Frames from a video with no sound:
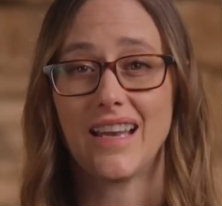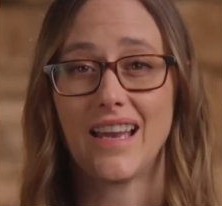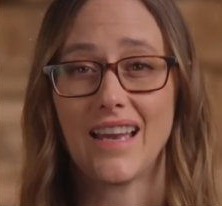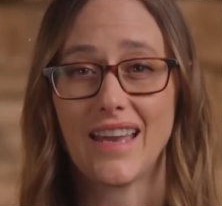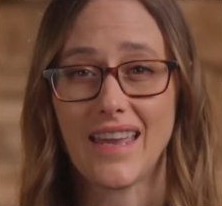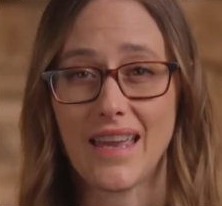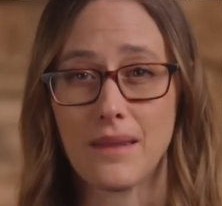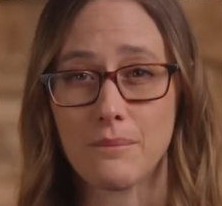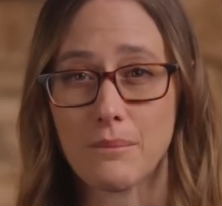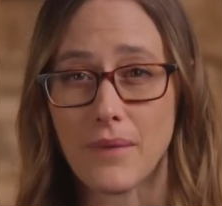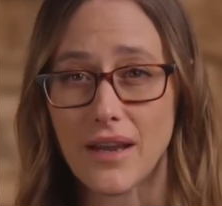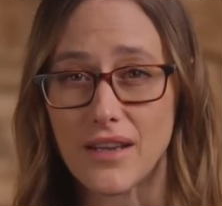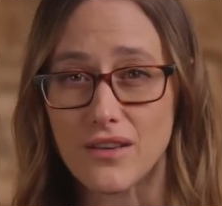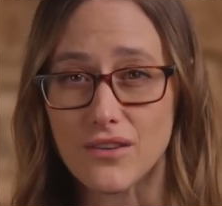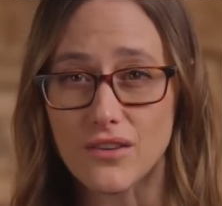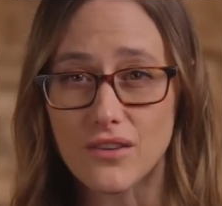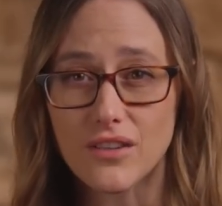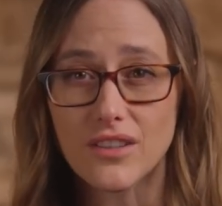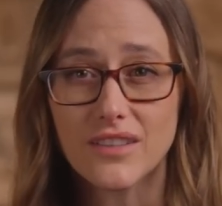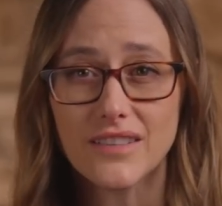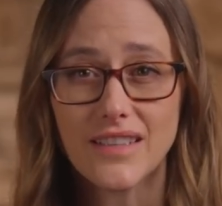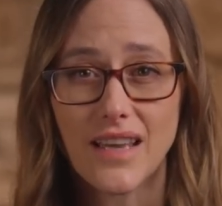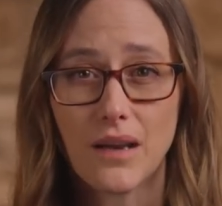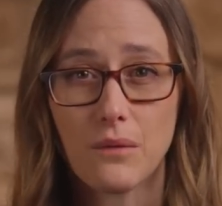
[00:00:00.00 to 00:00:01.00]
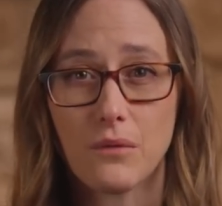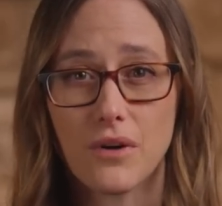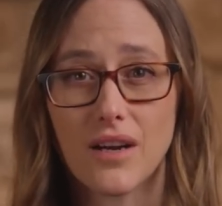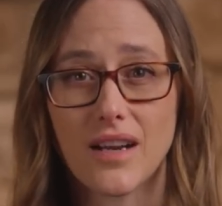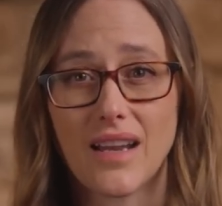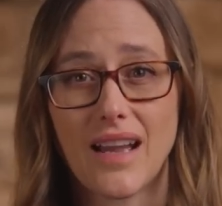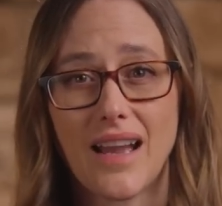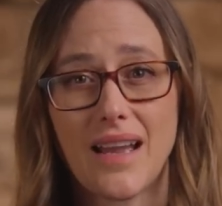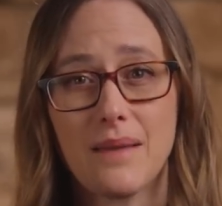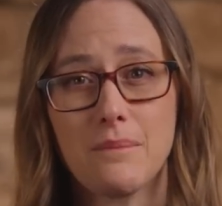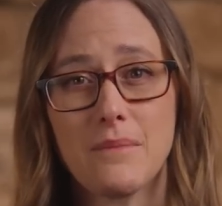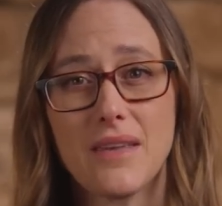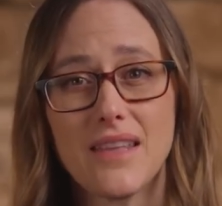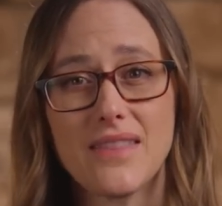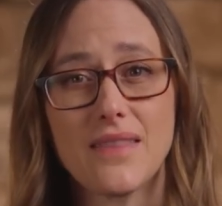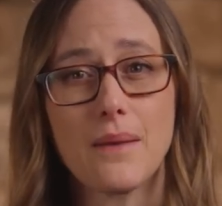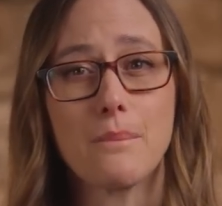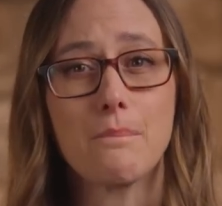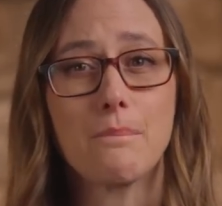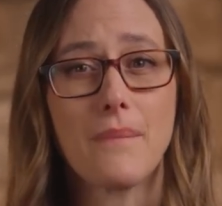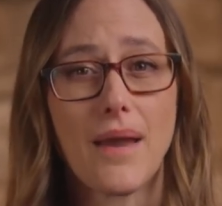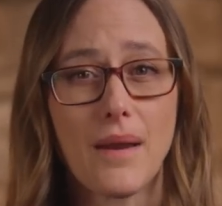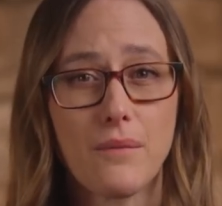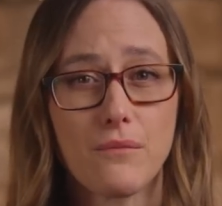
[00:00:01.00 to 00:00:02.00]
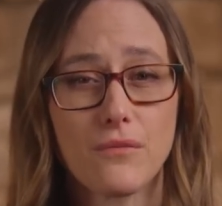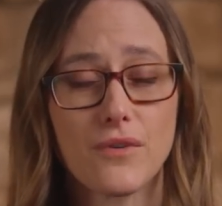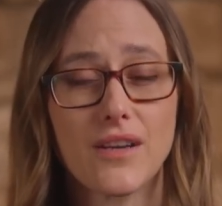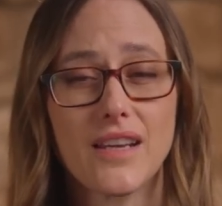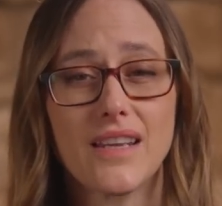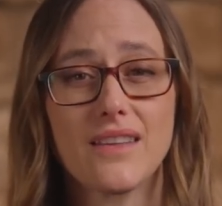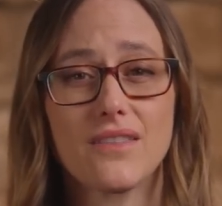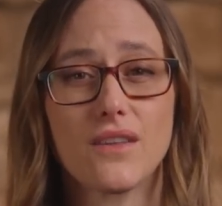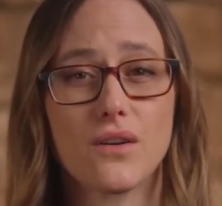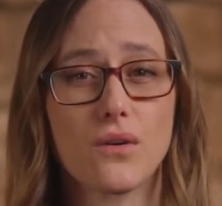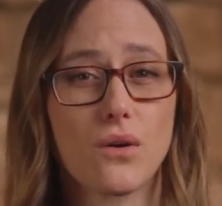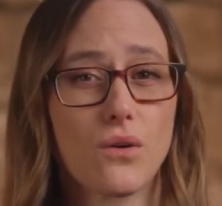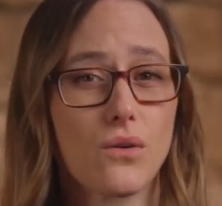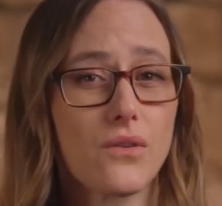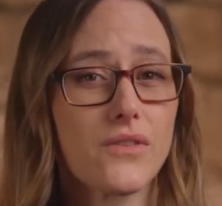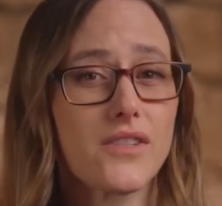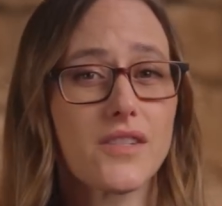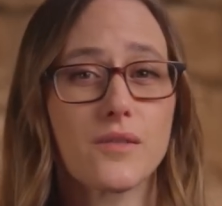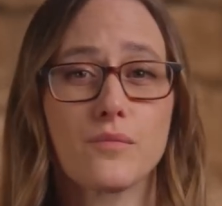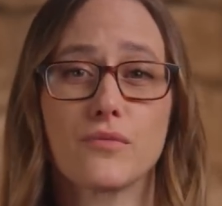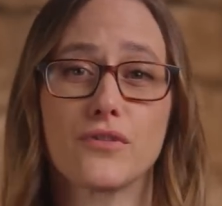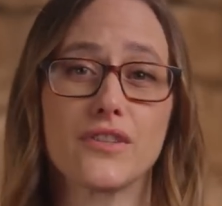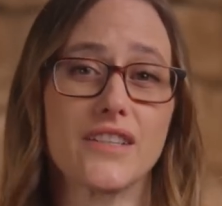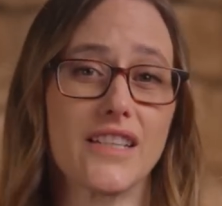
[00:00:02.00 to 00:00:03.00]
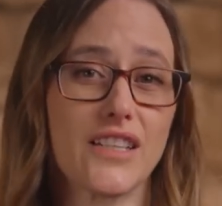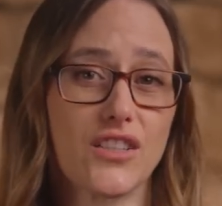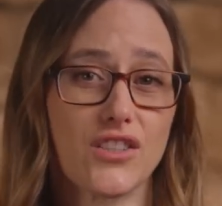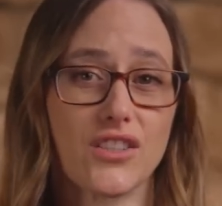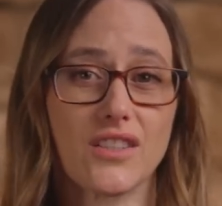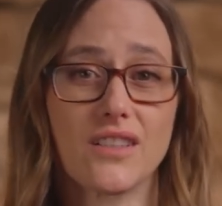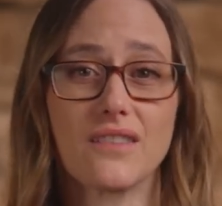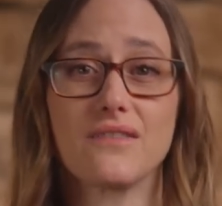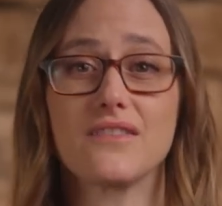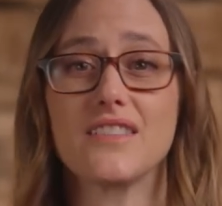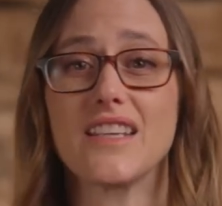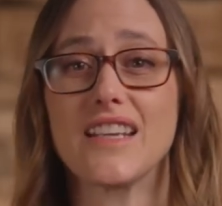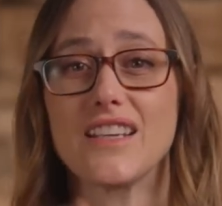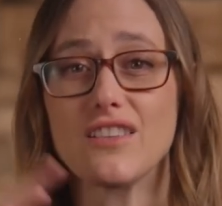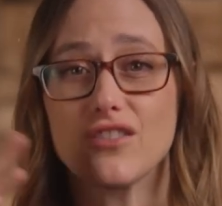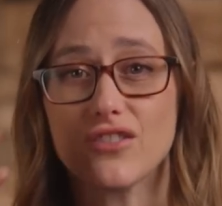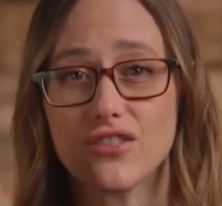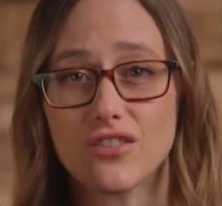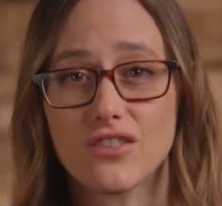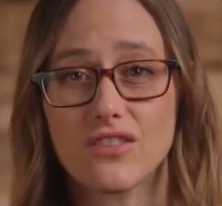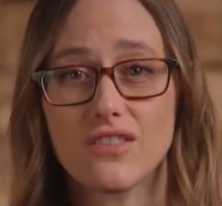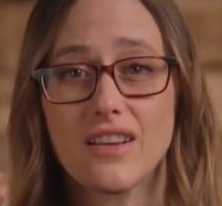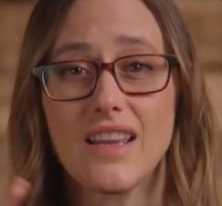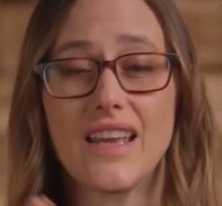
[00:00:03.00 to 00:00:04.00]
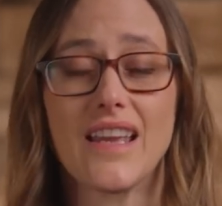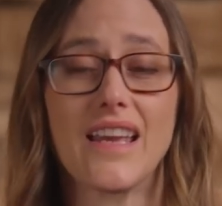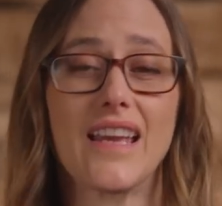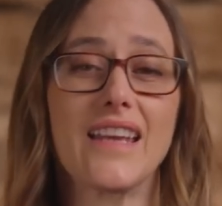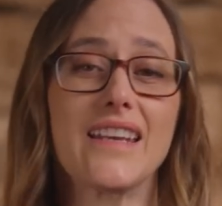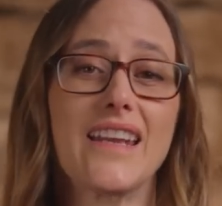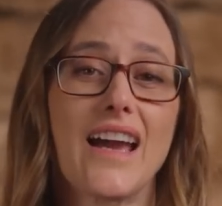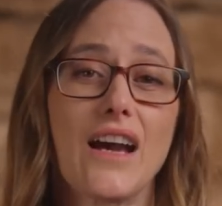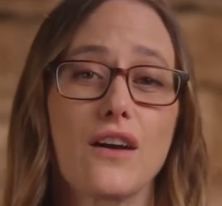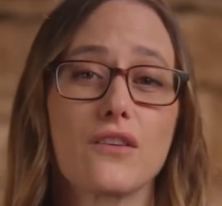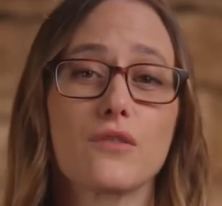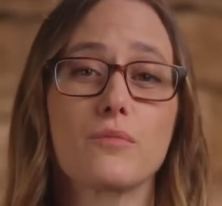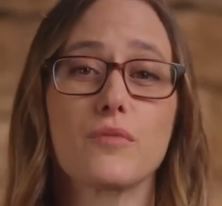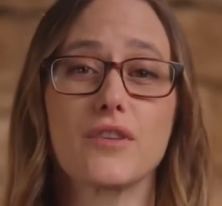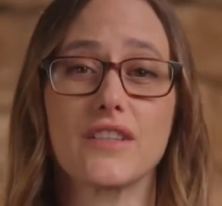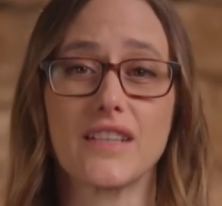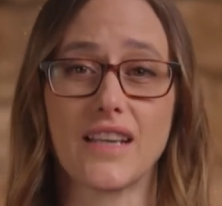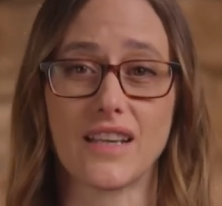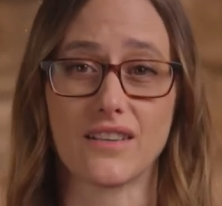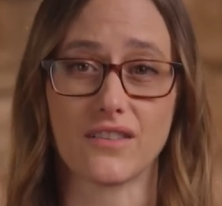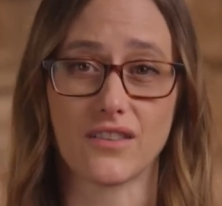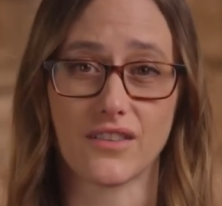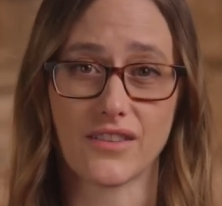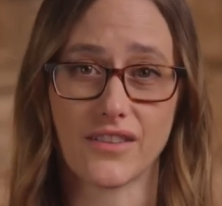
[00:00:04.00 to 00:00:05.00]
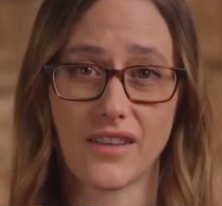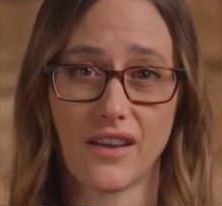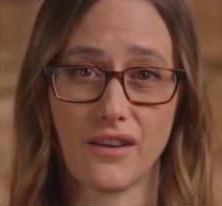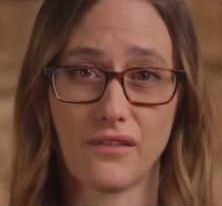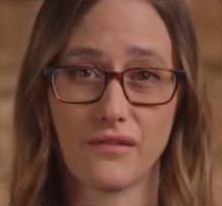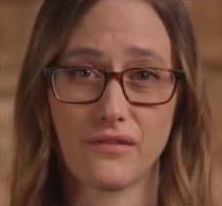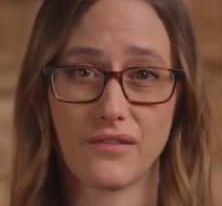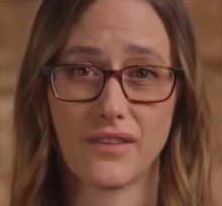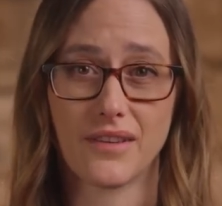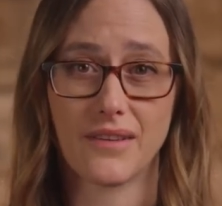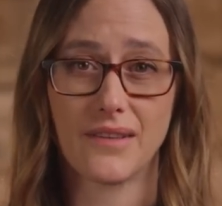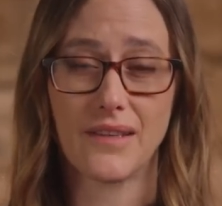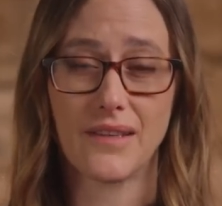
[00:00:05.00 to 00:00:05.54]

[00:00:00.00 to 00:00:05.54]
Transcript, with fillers: Again, by neural network, I mean the memory that holds the prediction of danger and how to protect ourselves.